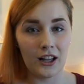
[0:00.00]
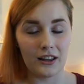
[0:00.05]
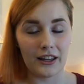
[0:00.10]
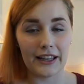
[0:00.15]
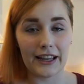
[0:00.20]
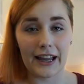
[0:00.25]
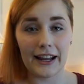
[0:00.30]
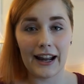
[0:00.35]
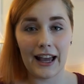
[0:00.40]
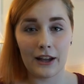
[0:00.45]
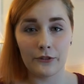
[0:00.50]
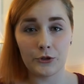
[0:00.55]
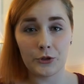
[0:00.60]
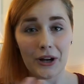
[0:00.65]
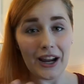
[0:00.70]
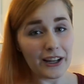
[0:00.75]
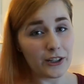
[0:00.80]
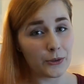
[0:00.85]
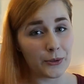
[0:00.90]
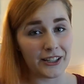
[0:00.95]
Like I'd have
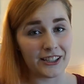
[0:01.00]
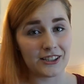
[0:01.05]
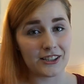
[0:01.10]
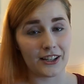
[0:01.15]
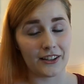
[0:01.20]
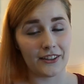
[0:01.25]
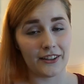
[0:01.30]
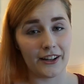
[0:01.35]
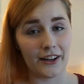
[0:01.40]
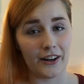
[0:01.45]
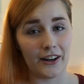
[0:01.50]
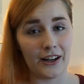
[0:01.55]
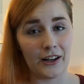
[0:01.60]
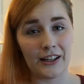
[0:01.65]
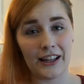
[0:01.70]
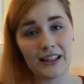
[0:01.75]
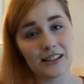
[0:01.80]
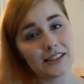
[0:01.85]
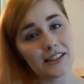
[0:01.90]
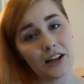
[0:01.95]
drag queens on there,
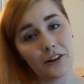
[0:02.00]
and that's